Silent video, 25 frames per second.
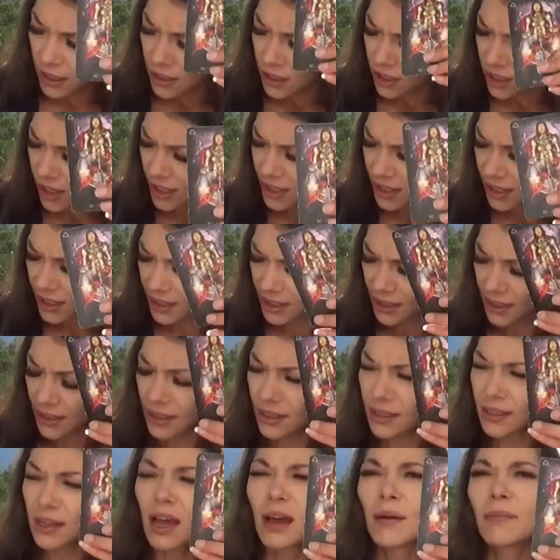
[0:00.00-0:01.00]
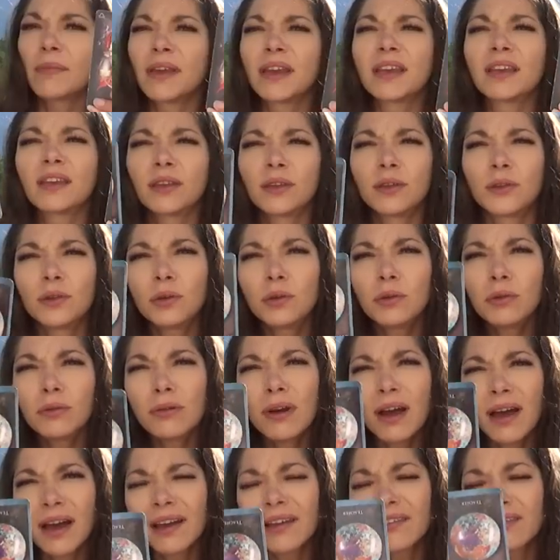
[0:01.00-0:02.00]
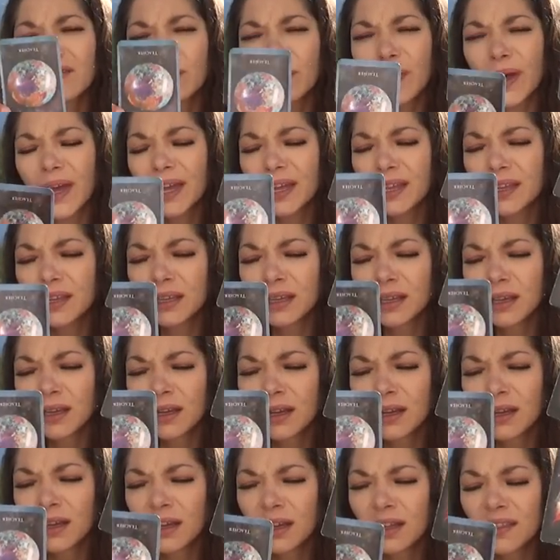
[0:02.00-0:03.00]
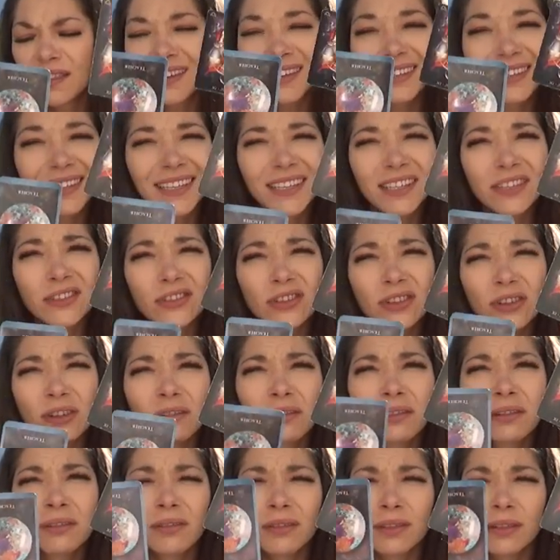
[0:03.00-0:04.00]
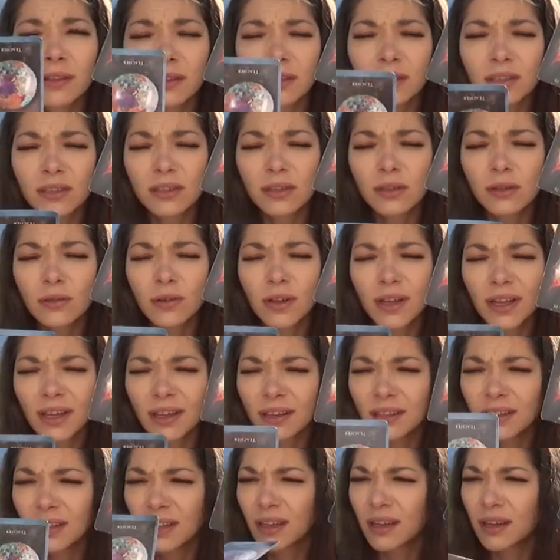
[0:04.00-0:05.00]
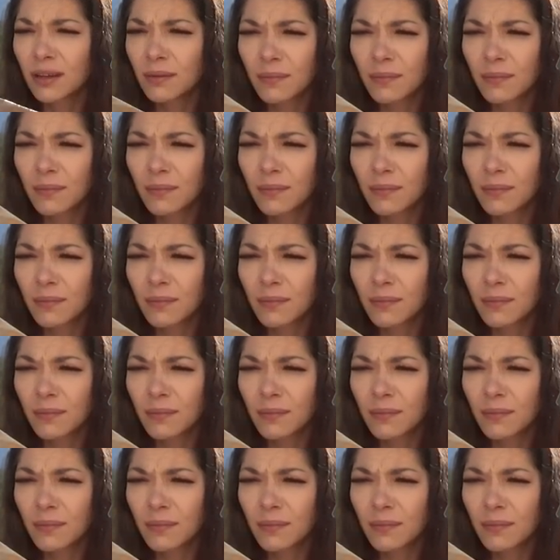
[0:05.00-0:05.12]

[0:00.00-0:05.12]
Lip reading: Justice is coming. You have been the teacher, the student,